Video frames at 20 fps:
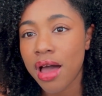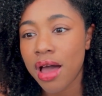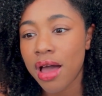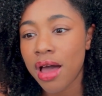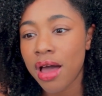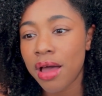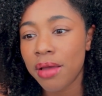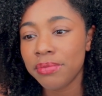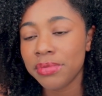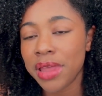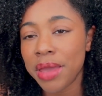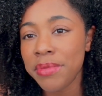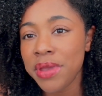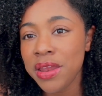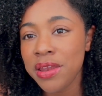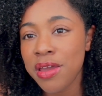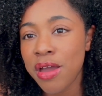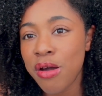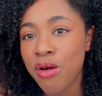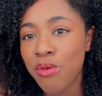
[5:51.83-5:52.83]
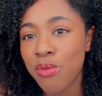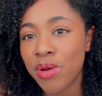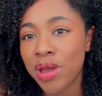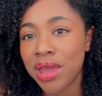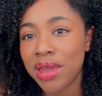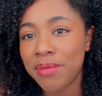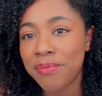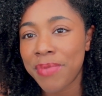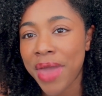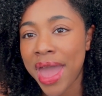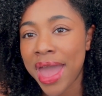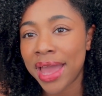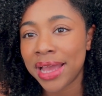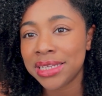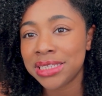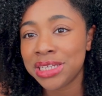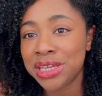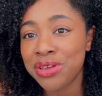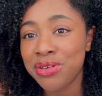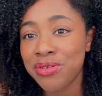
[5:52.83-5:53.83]
Let me know what
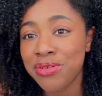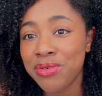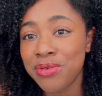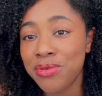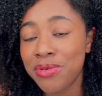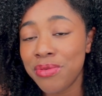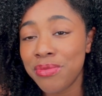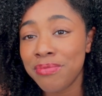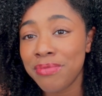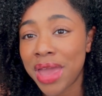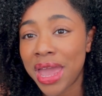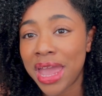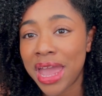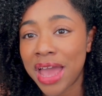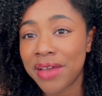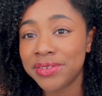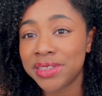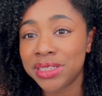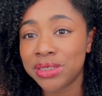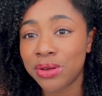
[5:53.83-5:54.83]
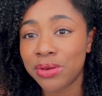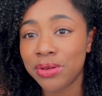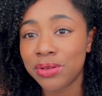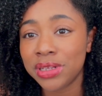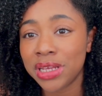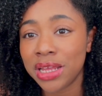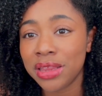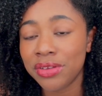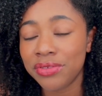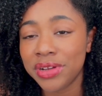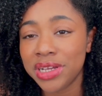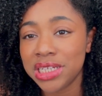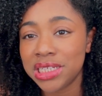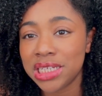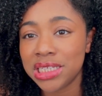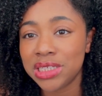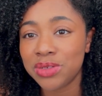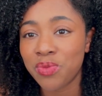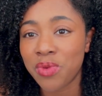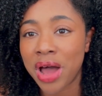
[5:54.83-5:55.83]
bags you may have sold and the
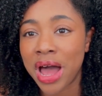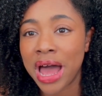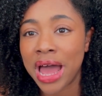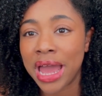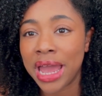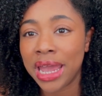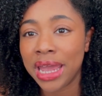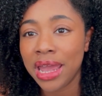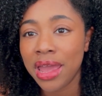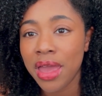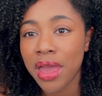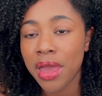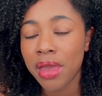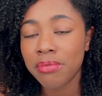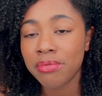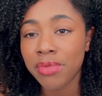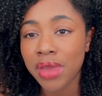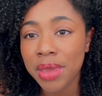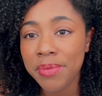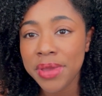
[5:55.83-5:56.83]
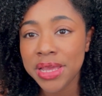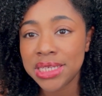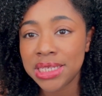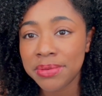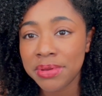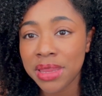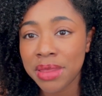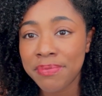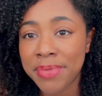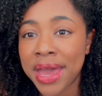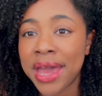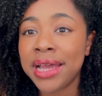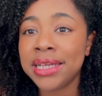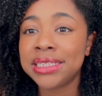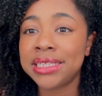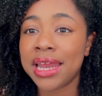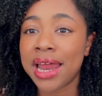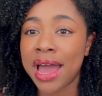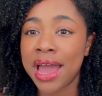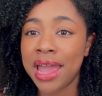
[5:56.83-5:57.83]
reasons why. Maybe some of the bags
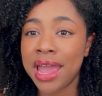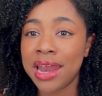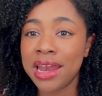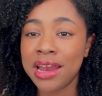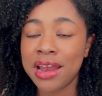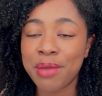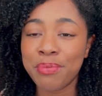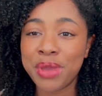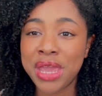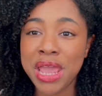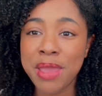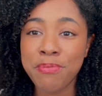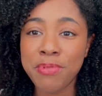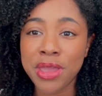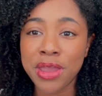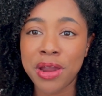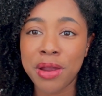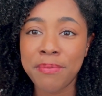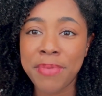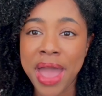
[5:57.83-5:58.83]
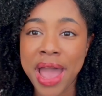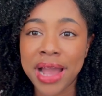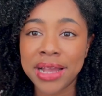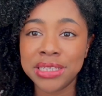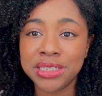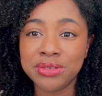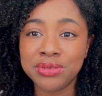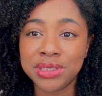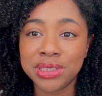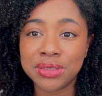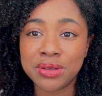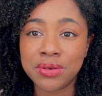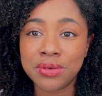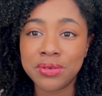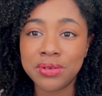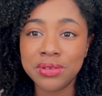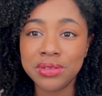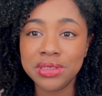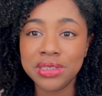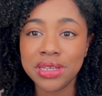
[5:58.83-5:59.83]
that I ended up keeping are bags you
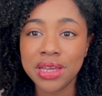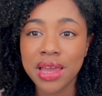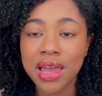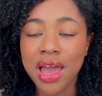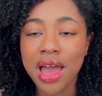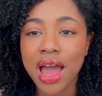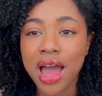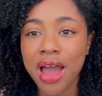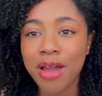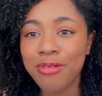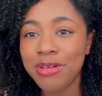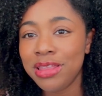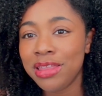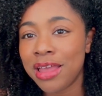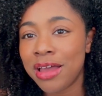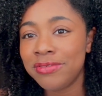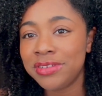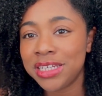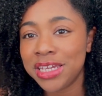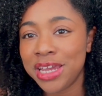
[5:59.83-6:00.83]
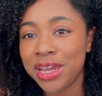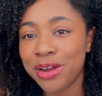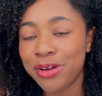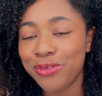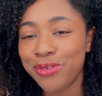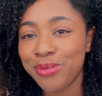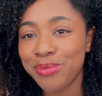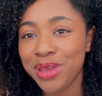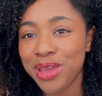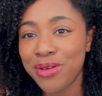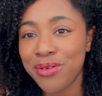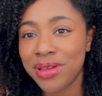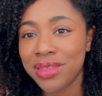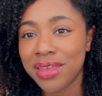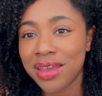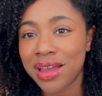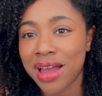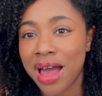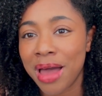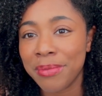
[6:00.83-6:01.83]
sold. I would love to hear from you in the
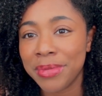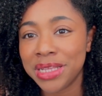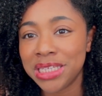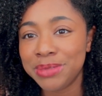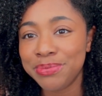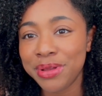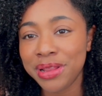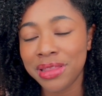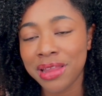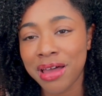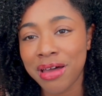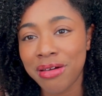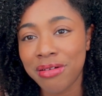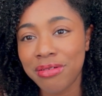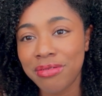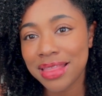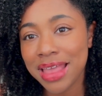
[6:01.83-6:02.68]
comments below.